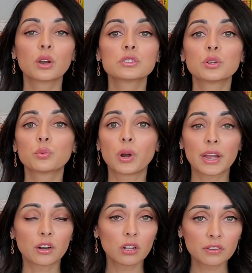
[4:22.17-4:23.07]
So
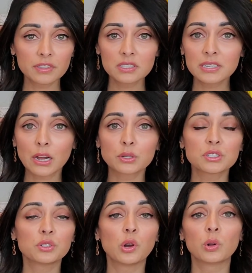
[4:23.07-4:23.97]
write all of this down
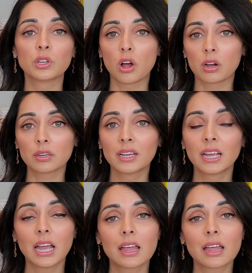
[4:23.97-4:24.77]
as you go along,